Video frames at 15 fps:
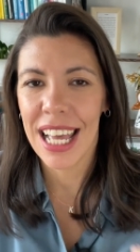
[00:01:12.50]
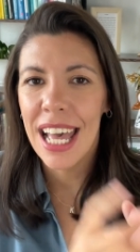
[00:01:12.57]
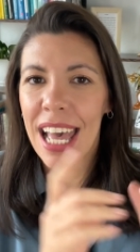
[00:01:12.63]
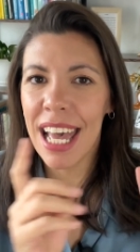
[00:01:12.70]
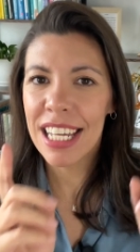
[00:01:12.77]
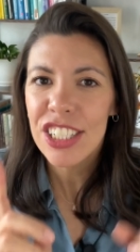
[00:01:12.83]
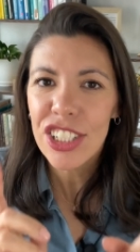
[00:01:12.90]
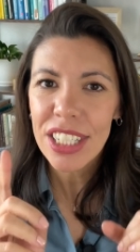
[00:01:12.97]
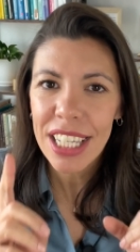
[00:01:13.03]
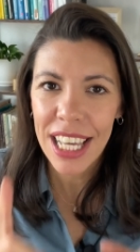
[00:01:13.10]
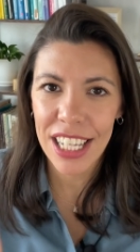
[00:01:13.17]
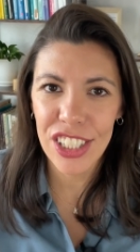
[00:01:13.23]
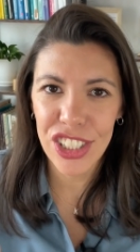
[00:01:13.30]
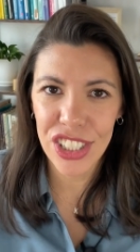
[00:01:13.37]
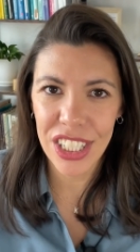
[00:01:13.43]

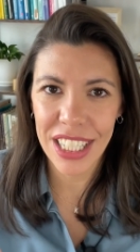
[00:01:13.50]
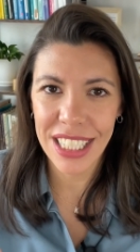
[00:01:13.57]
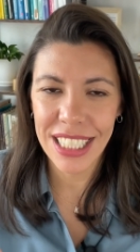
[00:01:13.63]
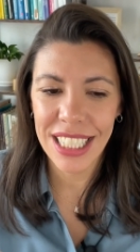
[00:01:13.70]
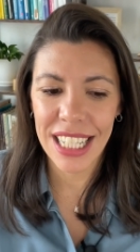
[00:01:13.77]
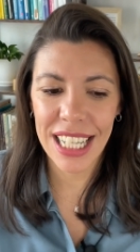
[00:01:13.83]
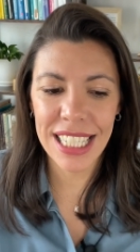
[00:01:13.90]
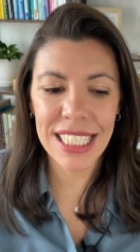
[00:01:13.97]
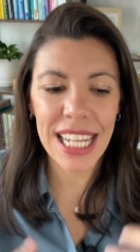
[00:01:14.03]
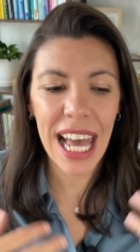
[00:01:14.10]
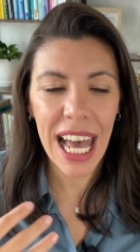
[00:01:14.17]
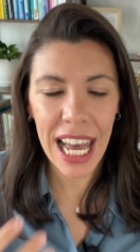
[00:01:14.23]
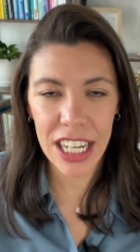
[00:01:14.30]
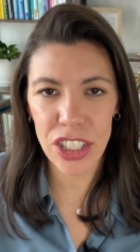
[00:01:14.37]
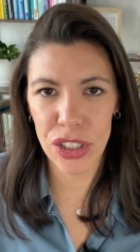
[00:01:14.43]
education is
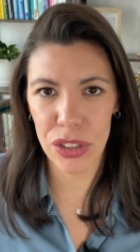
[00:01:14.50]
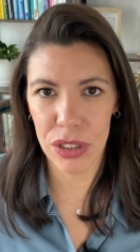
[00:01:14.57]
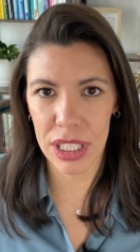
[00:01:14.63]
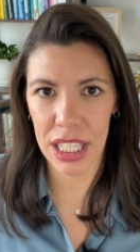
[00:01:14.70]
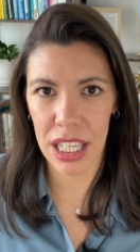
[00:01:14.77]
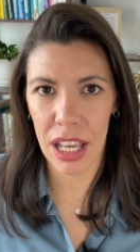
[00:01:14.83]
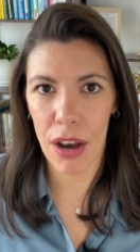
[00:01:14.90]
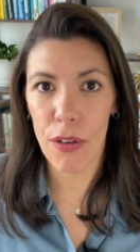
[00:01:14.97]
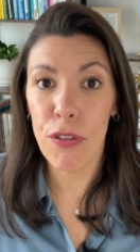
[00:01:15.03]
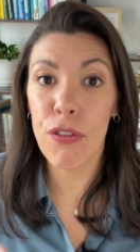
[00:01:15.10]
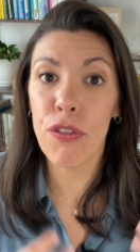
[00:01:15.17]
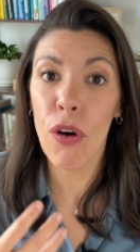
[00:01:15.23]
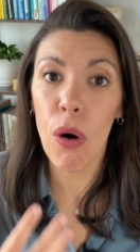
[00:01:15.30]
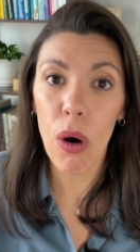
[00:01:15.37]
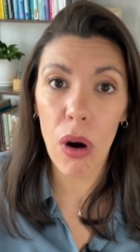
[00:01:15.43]
actually
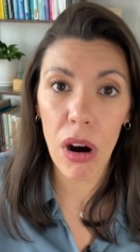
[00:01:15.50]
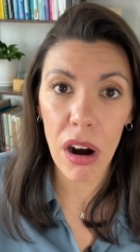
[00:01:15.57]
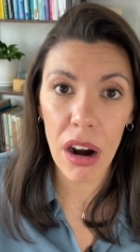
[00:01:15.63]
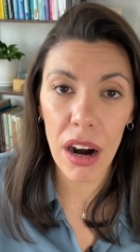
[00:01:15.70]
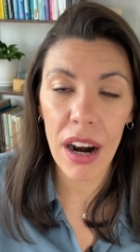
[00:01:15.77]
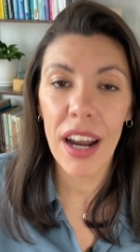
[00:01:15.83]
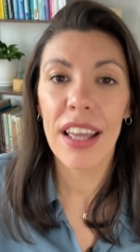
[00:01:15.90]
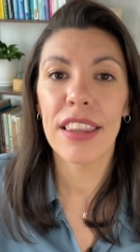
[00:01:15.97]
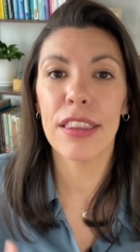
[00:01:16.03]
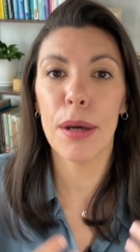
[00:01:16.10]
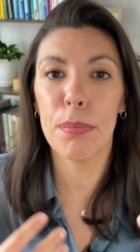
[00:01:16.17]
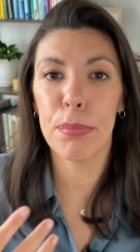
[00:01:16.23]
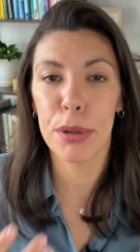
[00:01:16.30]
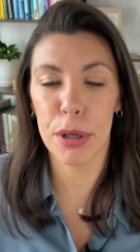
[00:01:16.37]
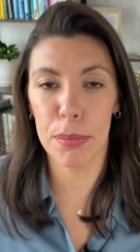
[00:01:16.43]
for the
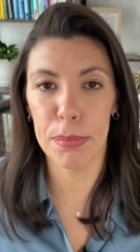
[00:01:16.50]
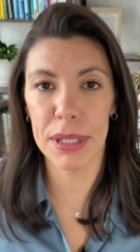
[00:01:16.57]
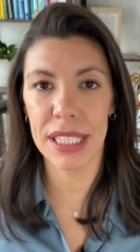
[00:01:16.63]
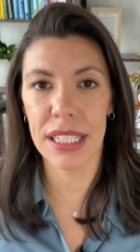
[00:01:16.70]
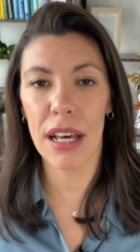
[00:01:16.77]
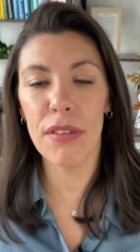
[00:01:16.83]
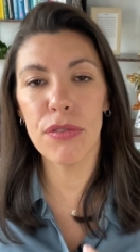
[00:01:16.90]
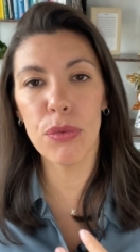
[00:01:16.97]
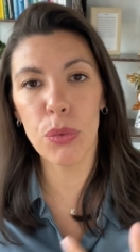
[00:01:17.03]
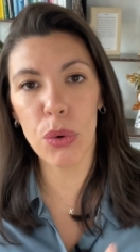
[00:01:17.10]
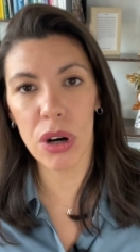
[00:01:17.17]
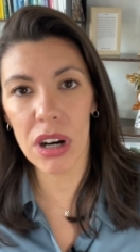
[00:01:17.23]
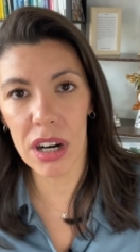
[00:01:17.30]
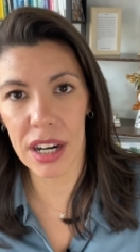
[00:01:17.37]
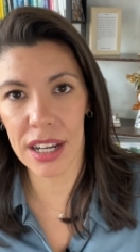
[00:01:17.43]
purpose of
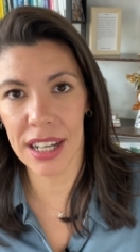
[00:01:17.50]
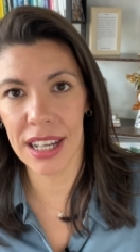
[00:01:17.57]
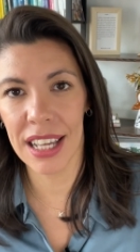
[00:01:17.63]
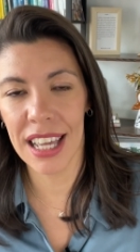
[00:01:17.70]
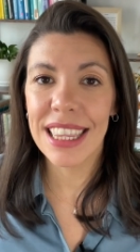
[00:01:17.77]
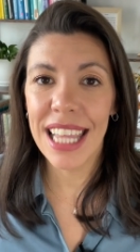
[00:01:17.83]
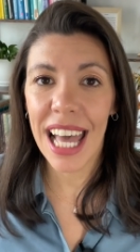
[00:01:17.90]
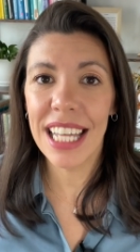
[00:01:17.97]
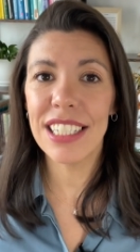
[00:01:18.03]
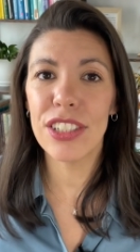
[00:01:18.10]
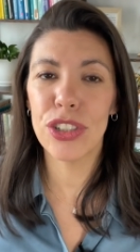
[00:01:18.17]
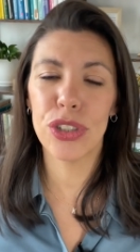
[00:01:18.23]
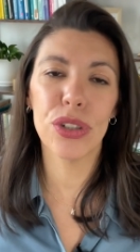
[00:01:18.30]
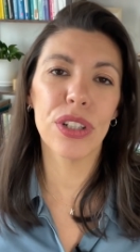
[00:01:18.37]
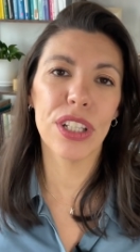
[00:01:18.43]
work. That is
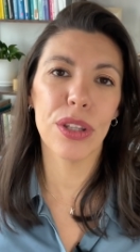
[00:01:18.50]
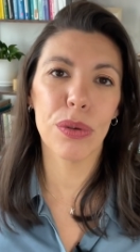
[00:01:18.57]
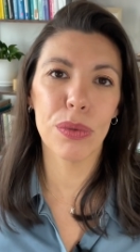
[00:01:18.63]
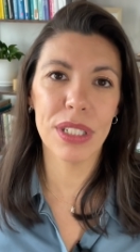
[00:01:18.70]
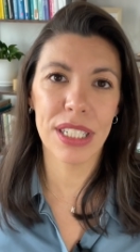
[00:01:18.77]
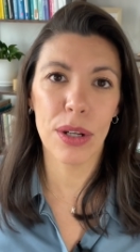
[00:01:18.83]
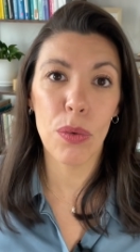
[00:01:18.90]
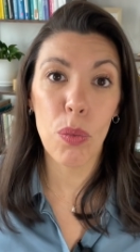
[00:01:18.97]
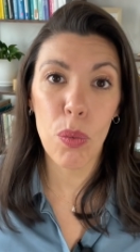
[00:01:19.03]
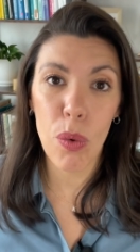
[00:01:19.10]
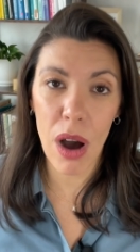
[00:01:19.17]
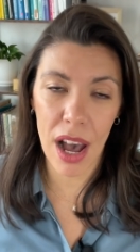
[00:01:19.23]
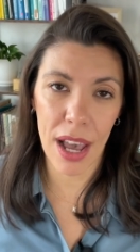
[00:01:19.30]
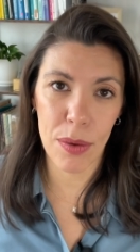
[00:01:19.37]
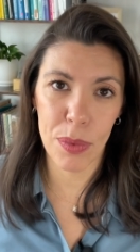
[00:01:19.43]
truly the reason
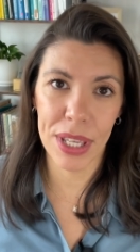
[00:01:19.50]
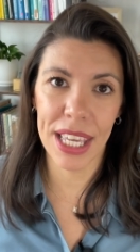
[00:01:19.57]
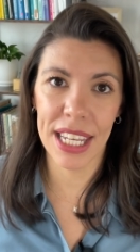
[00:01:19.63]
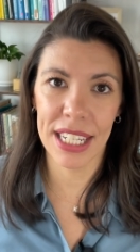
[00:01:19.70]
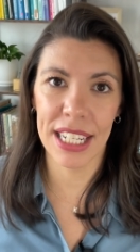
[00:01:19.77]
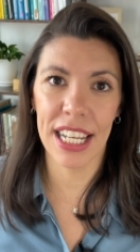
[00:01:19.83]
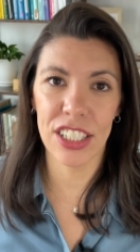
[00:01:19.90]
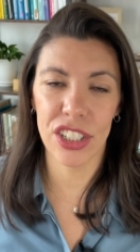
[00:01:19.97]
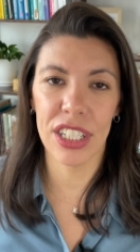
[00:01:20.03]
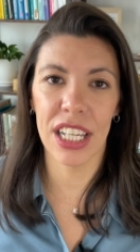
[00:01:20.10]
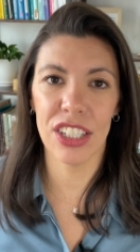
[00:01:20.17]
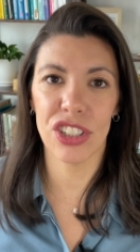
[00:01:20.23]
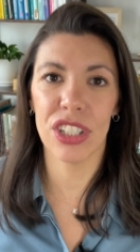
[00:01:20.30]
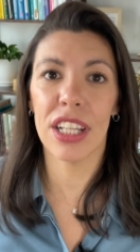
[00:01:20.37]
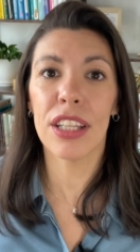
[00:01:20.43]
why we get an
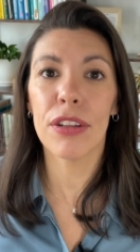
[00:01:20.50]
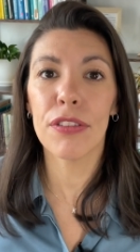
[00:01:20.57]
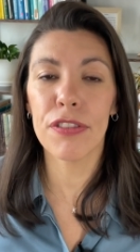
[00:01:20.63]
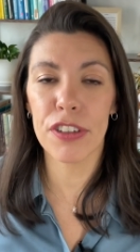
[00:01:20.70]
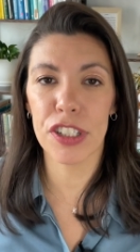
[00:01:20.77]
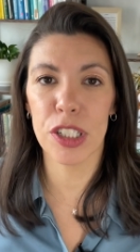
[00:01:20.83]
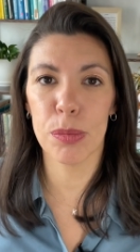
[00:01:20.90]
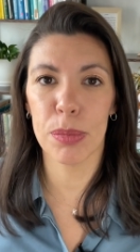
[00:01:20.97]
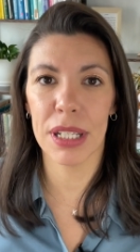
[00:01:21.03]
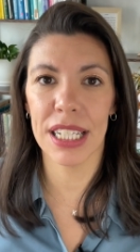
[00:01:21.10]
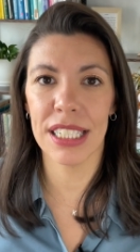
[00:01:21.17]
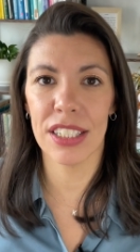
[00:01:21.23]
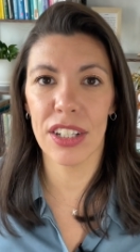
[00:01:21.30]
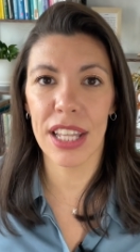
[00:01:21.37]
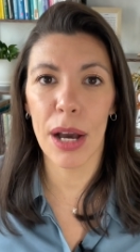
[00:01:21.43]
education in the first
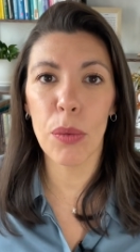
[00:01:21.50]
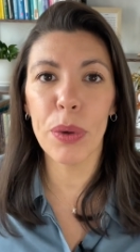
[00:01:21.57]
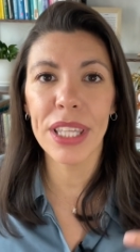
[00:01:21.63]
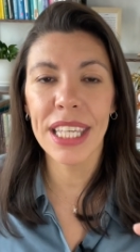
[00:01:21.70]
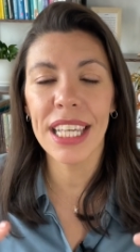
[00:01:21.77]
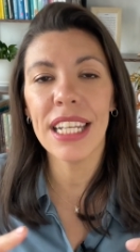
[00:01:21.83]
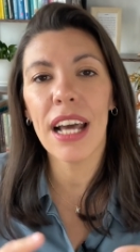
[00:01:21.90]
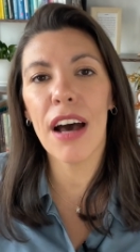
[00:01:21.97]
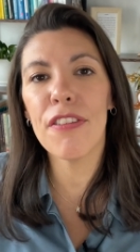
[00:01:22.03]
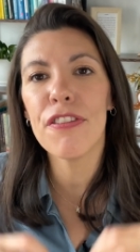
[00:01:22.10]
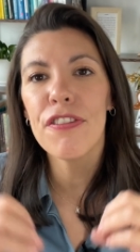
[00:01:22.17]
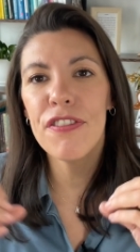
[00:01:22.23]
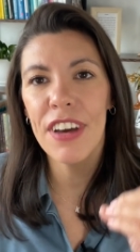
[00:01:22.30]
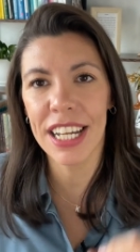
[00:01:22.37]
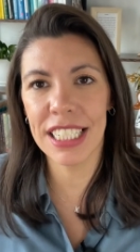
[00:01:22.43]
place, so that we can
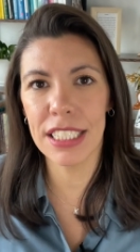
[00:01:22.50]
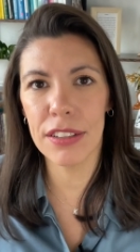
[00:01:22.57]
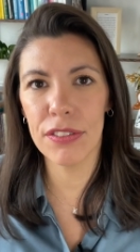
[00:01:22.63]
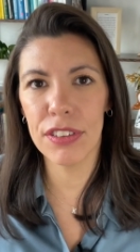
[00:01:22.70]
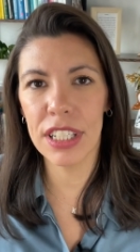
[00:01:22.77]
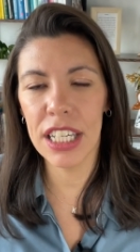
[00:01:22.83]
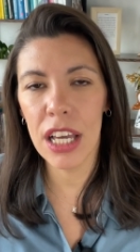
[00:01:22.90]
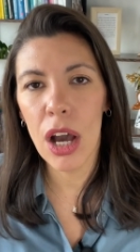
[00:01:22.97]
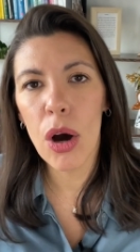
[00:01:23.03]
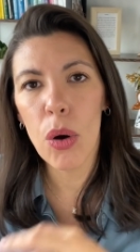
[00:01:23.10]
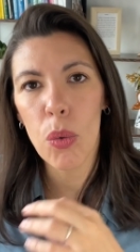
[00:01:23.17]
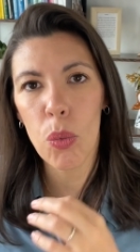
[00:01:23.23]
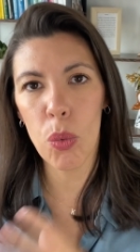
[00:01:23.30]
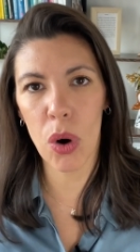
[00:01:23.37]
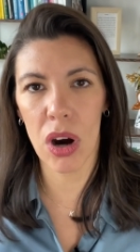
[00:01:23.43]
effectively
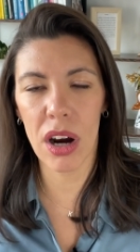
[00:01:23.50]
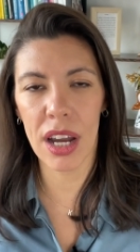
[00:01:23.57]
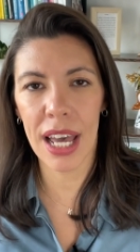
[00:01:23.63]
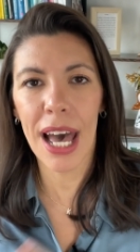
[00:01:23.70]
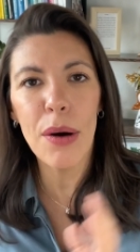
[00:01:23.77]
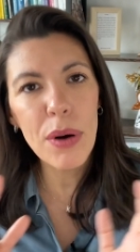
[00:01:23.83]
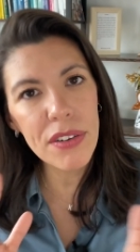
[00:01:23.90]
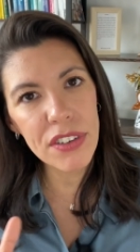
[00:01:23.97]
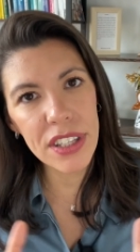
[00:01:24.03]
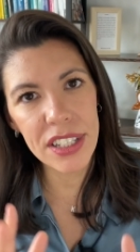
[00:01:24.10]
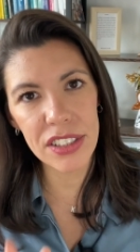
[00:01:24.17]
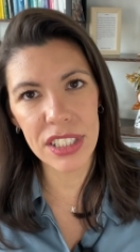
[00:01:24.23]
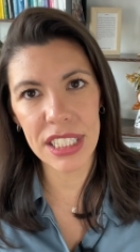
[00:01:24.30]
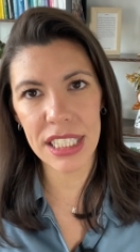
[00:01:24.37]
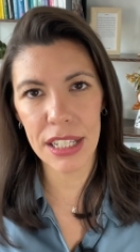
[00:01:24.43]
work. However,
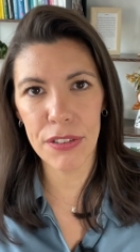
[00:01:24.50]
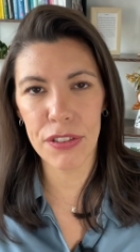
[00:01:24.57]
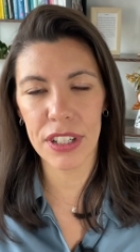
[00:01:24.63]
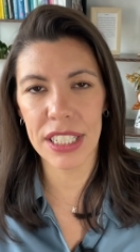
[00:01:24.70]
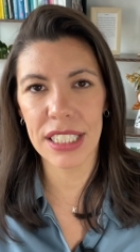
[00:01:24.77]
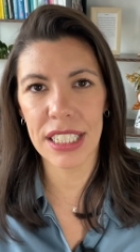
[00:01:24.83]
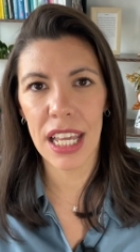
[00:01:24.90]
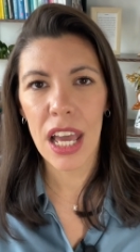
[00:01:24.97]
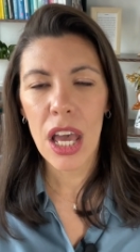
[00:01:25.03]
there's a difference.